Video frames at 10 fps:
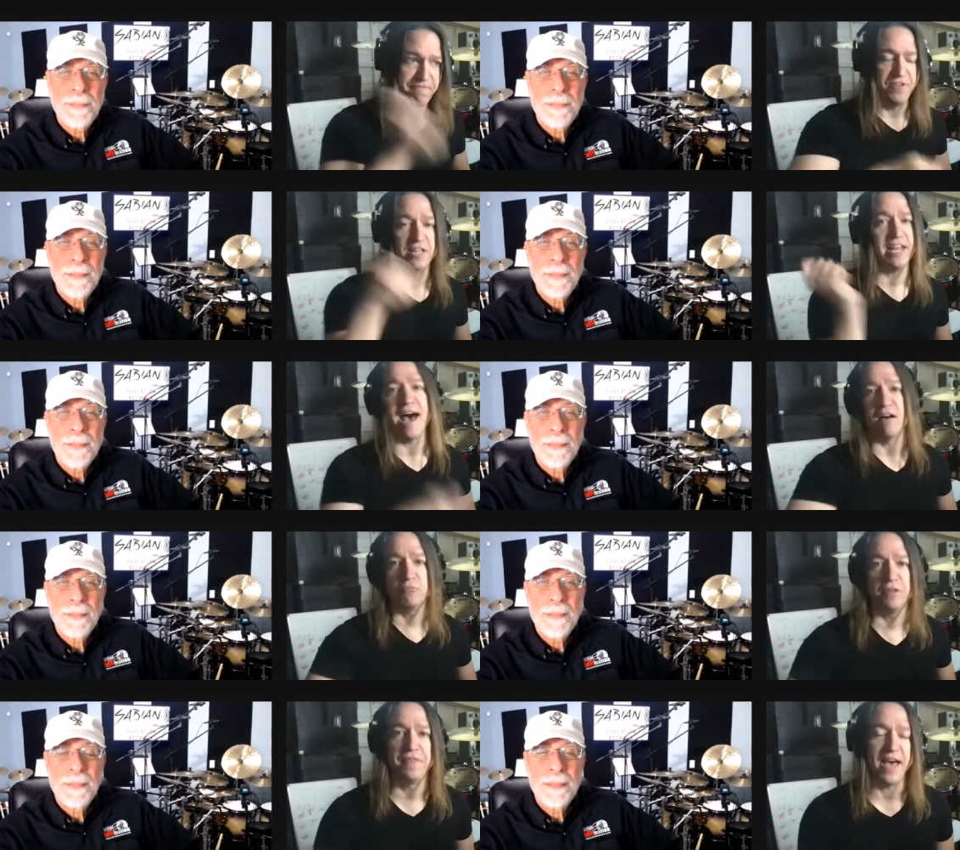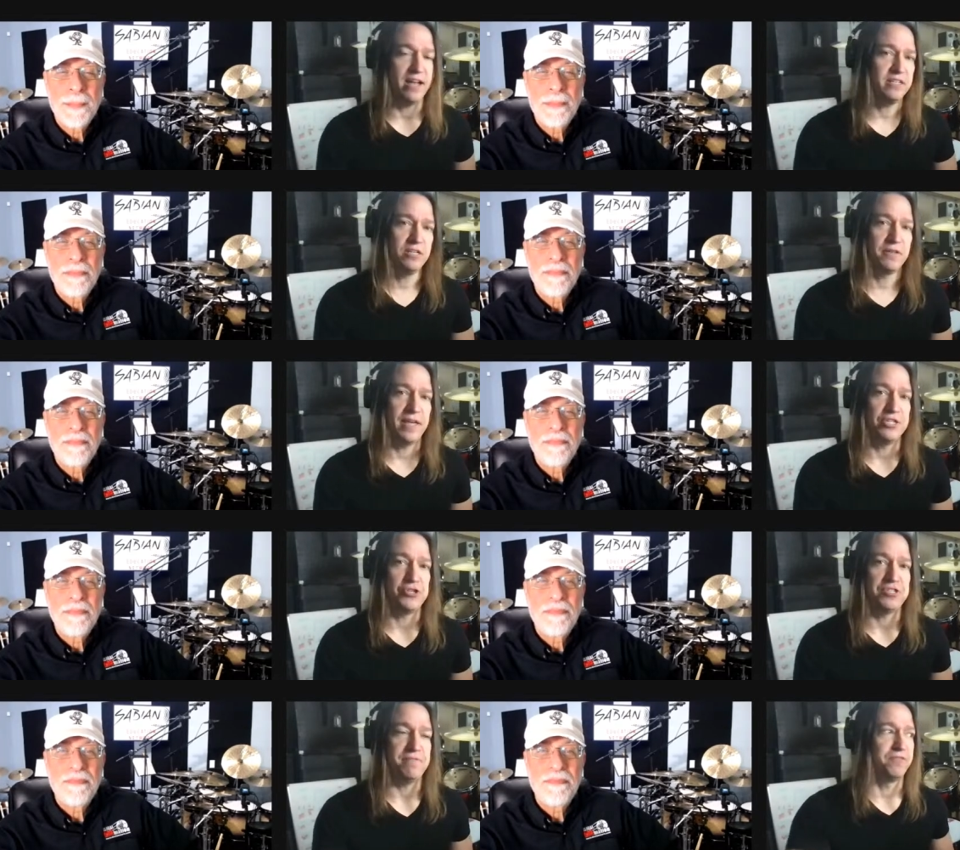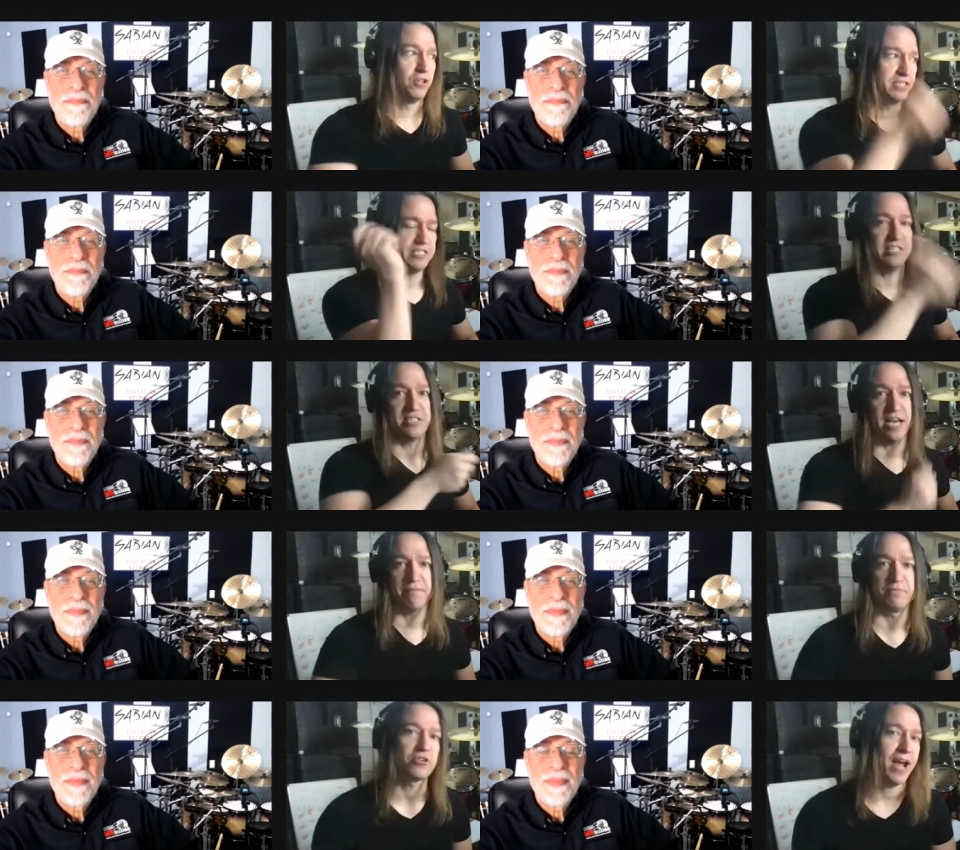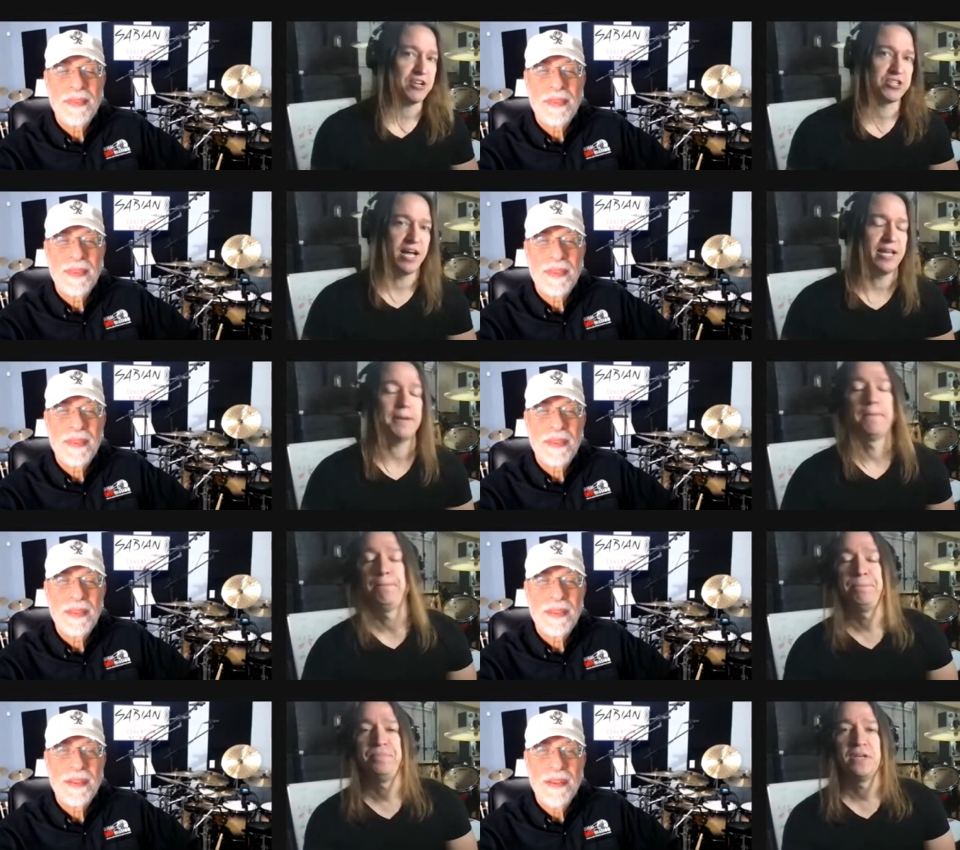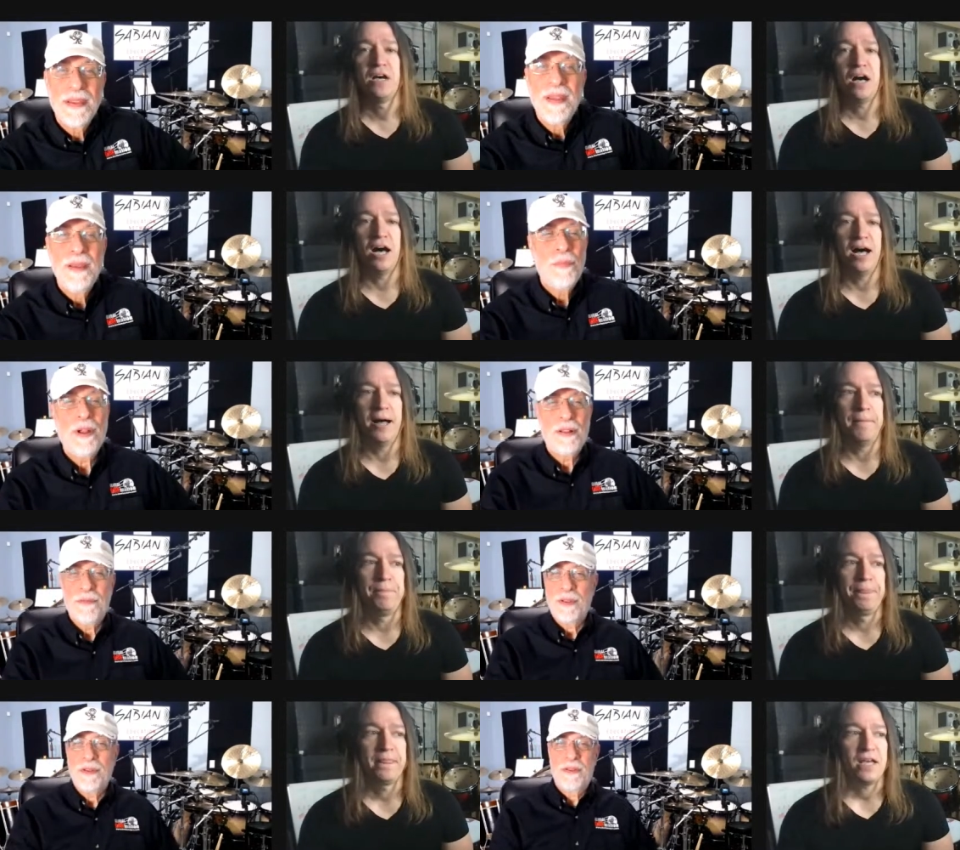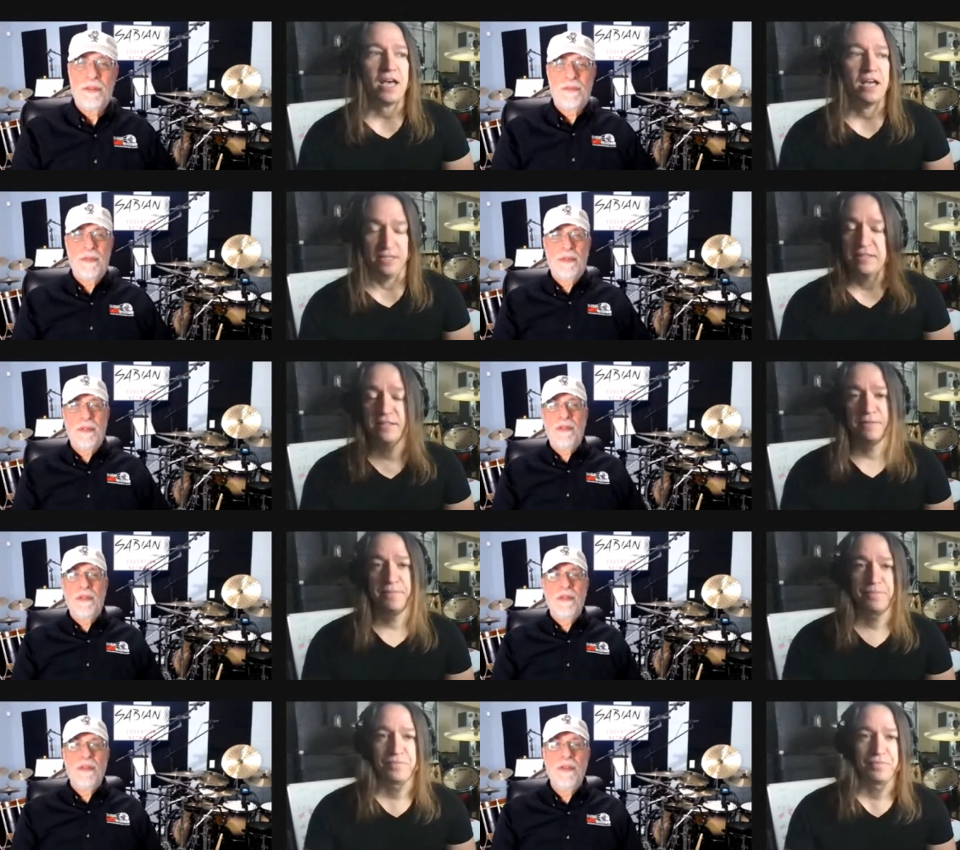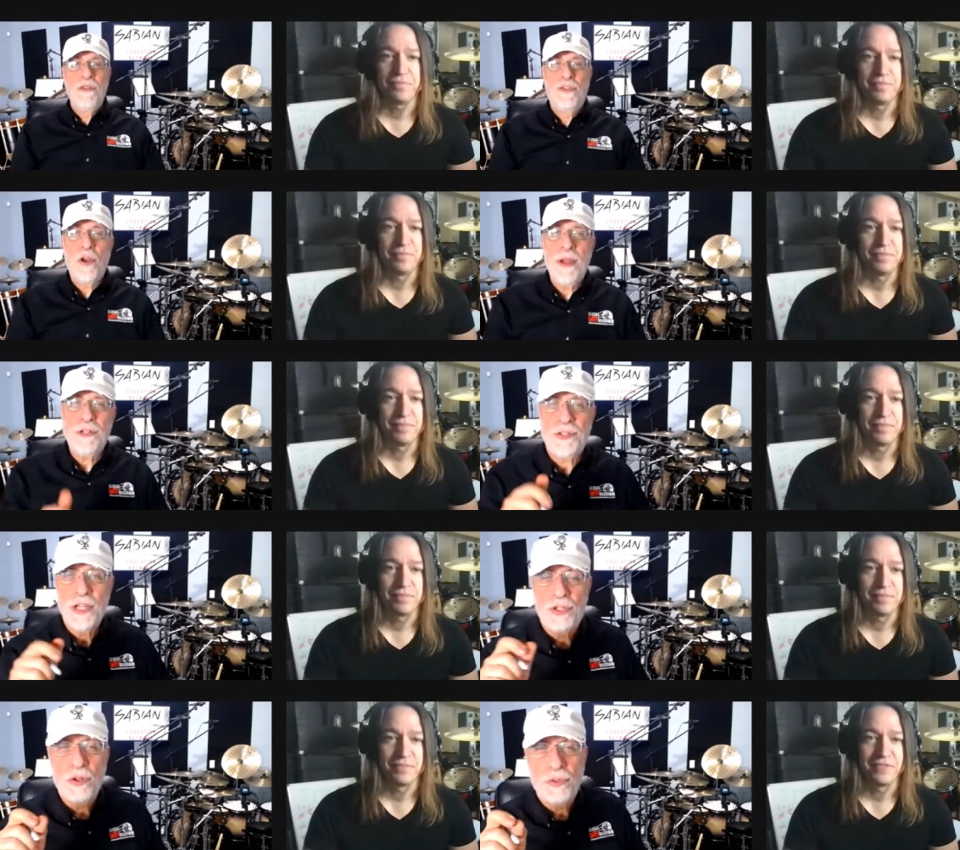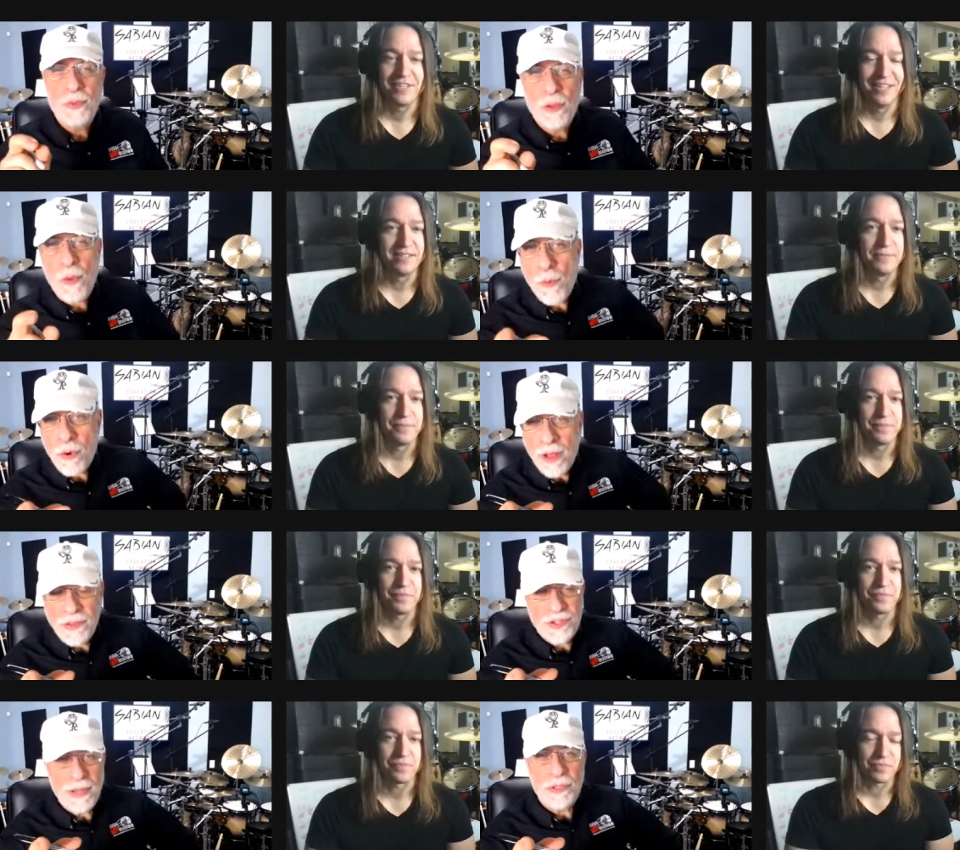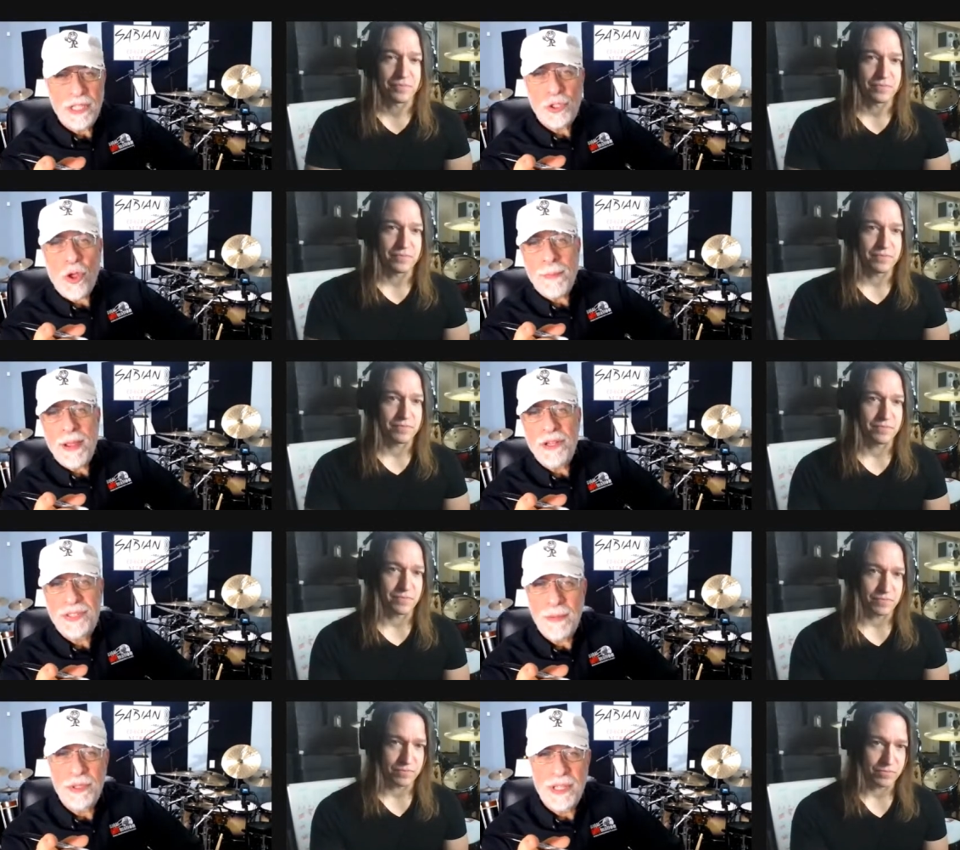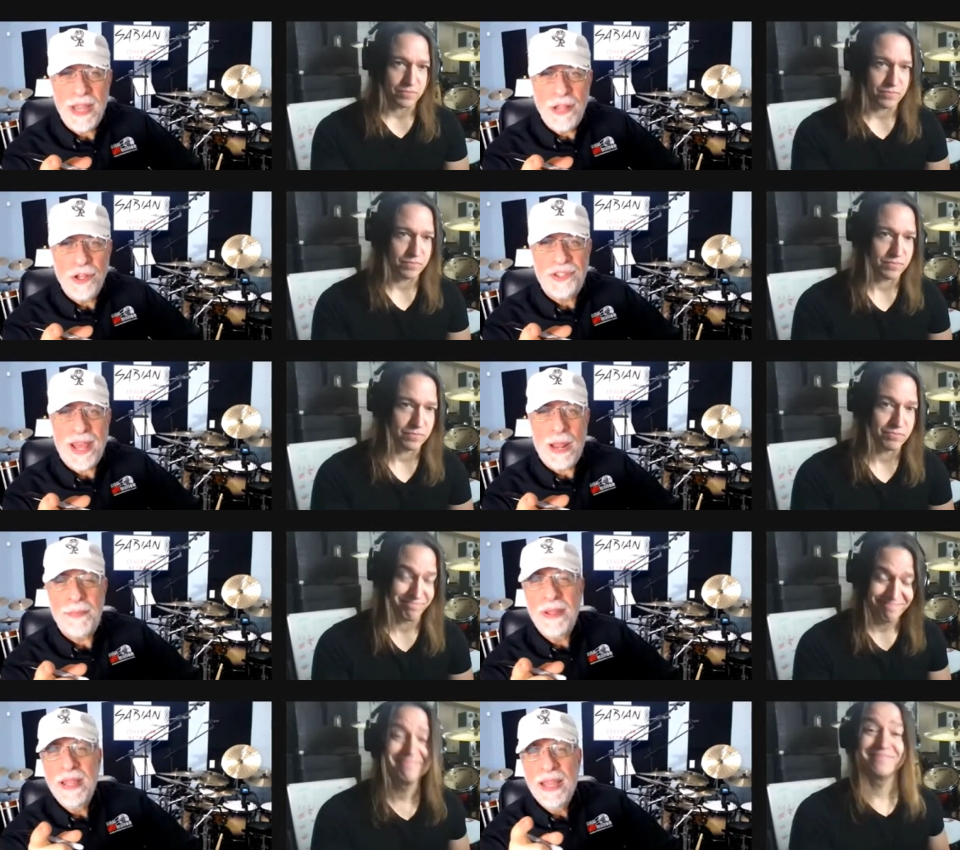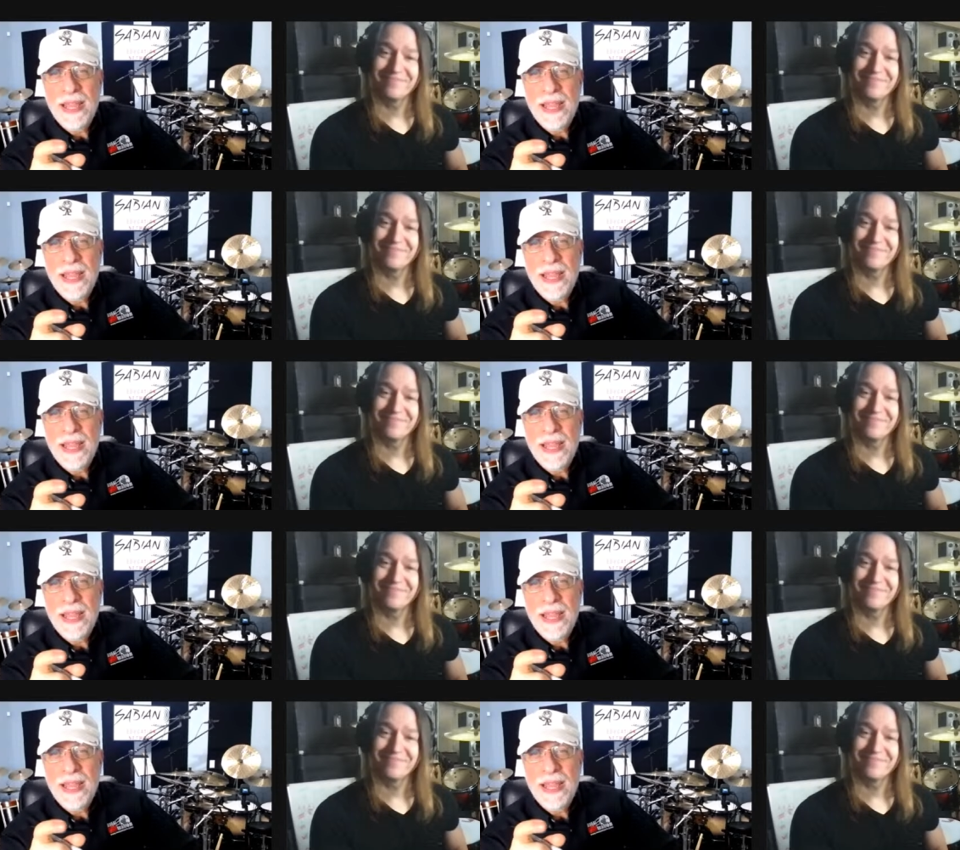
Speaker 1: fill it out with that, you know, that juicy fullness as I crashed on it.
Speaker 2: Um, so interesting. So, well, while we're on the cymbals, let's talk about your cymbals and, and your setup